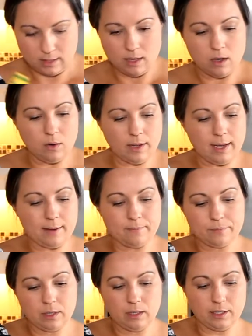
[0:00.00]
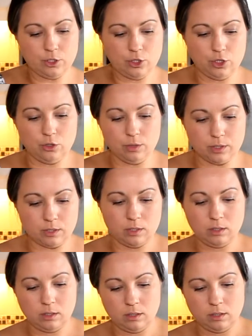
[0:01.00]
Okay, let's juice
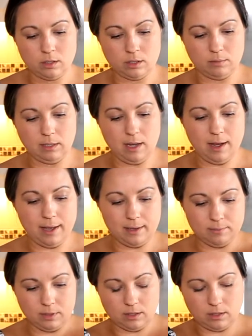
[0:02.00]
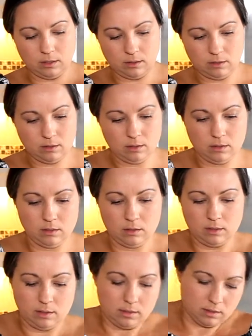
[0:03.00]
some limes.
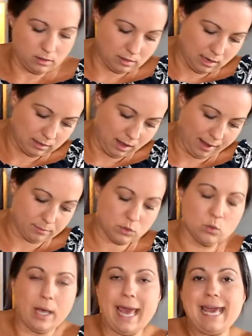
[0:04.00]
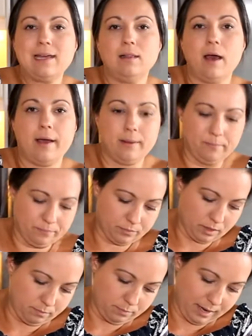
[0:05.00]
Not limes, a lime,
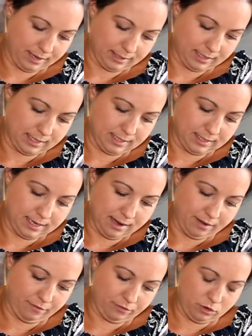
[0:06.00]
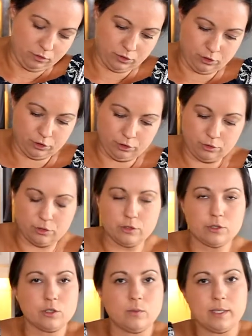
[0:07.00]
but cut it in half, use your juicer,
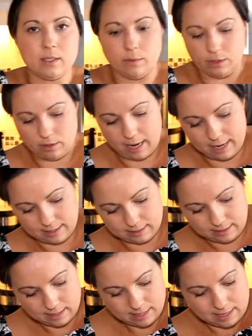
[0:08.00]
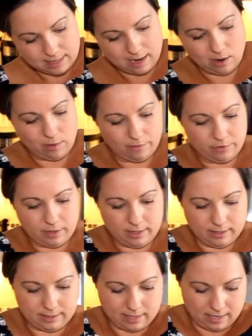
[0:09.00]
squeeze it with your hands, however it
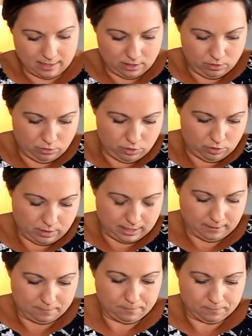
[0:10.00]
is that you do it.